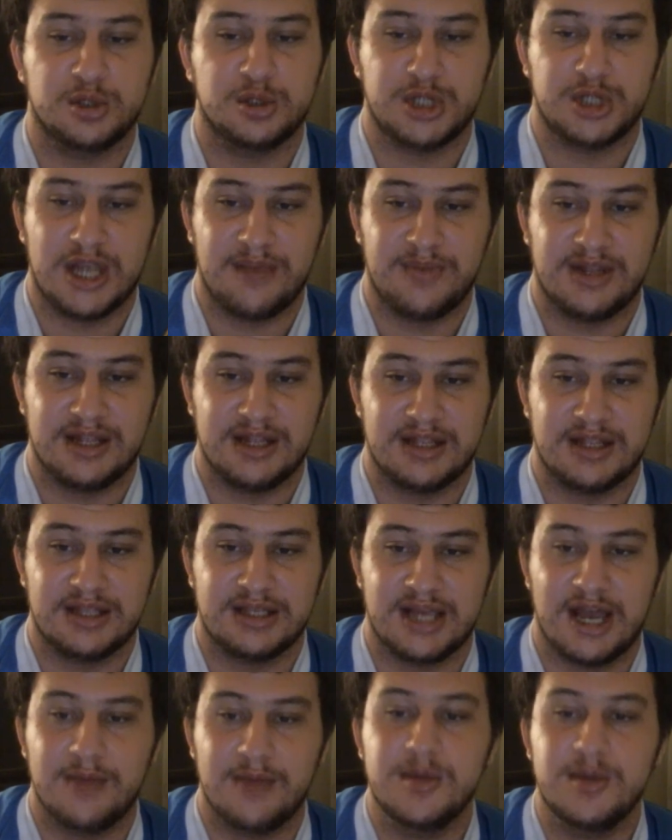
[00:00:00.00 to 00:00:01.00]
Champion at the
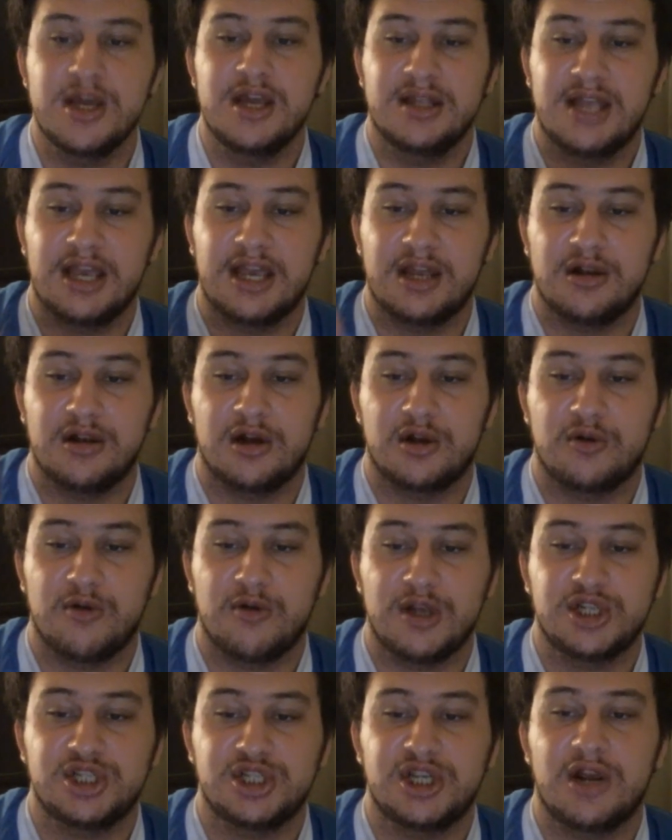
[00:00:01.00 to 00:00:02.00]
time, taking on
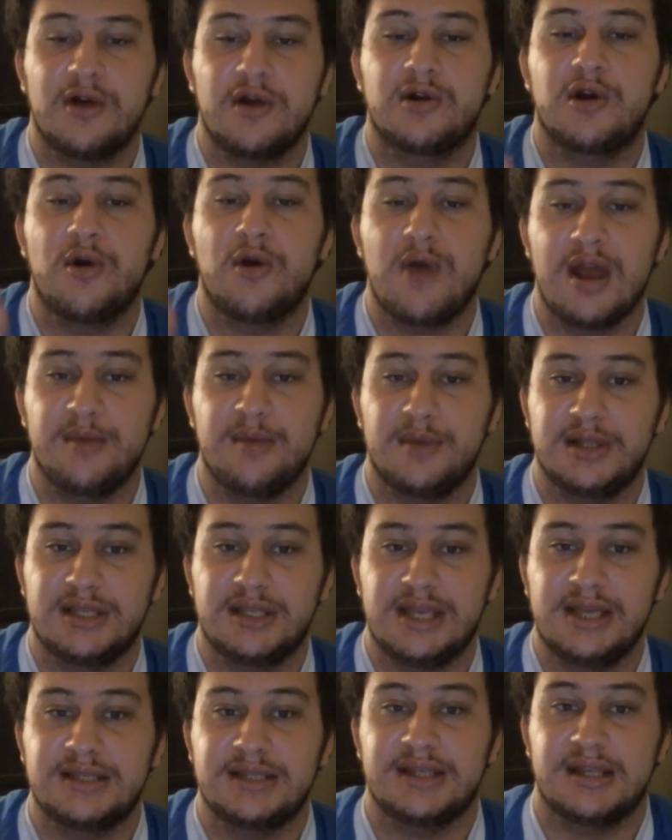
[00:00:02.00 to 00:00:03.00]
Chris Jericho and
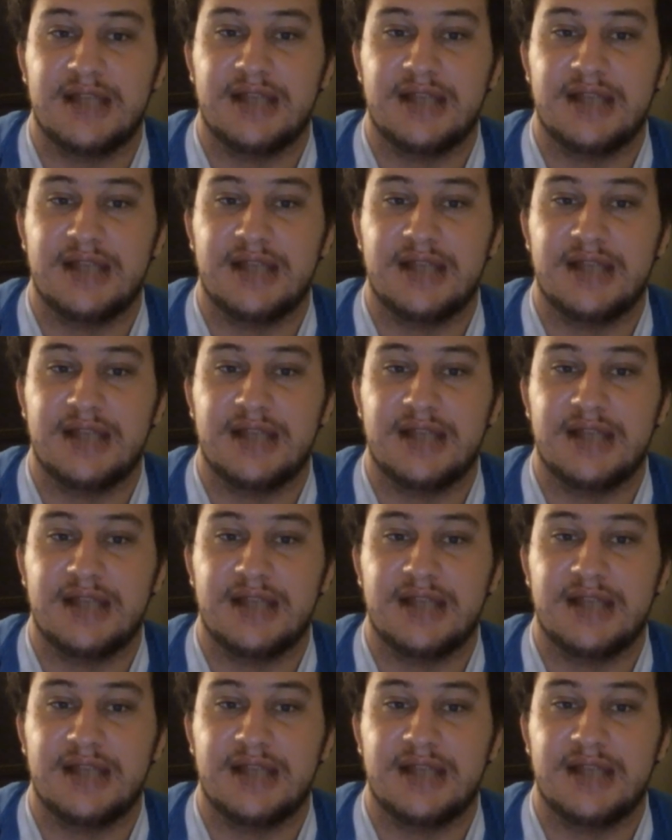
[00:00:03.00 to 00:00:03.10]
Batista.